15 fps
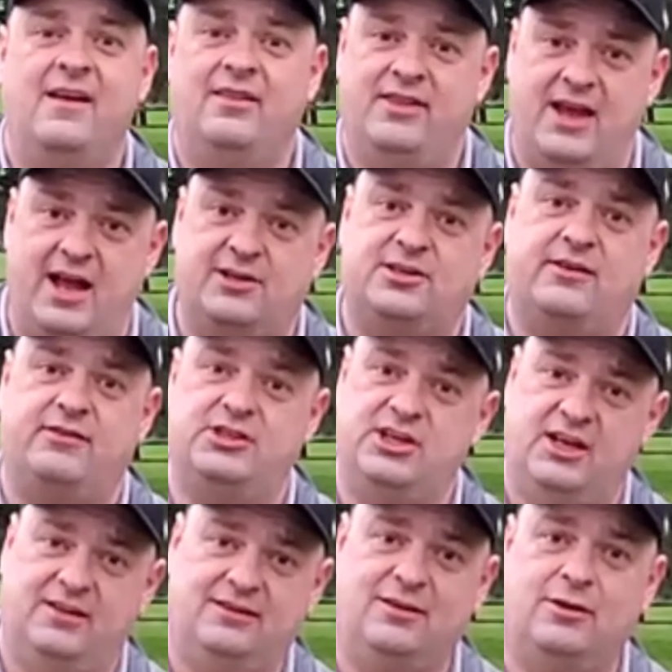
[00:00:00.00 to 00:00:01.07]
they actually have a
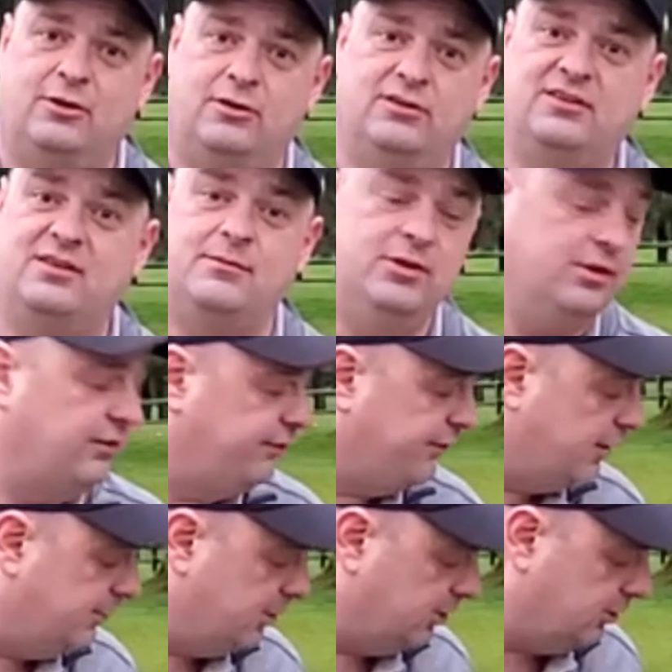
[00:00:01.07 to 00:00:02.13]
chance to hold some of those
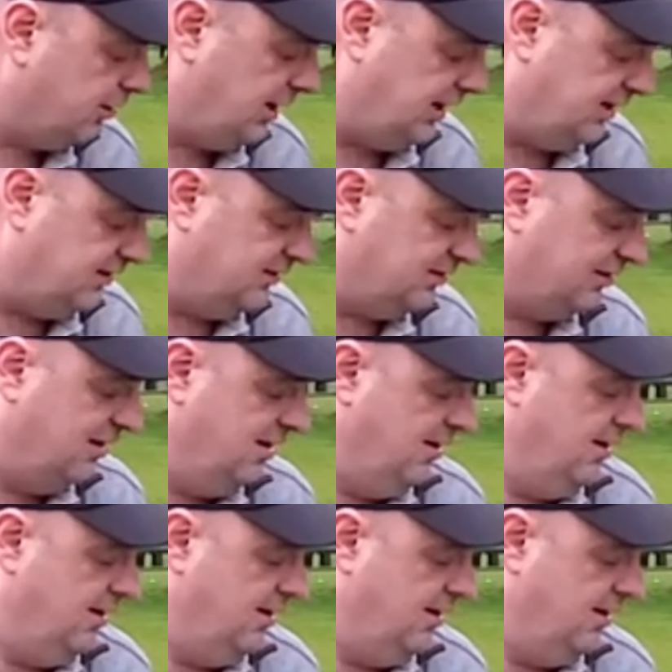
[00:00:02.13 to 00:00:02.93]
firmer greens.